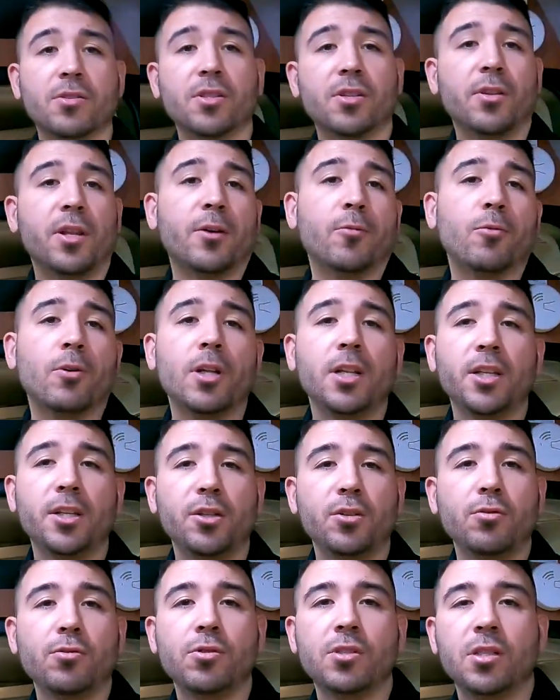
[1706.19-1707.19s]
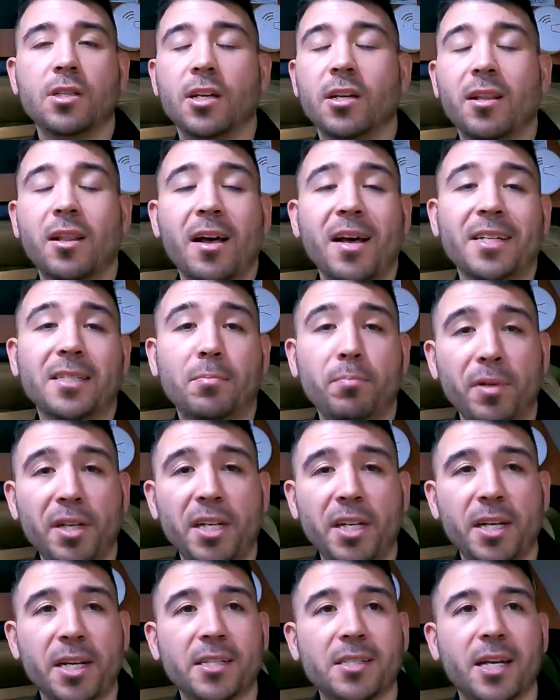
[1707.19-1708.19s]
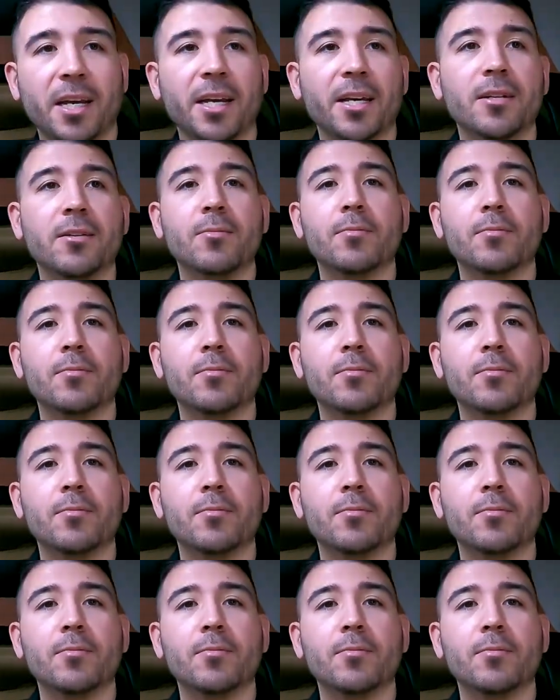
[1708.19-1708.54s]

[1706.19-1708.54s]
So they really use the Class B as an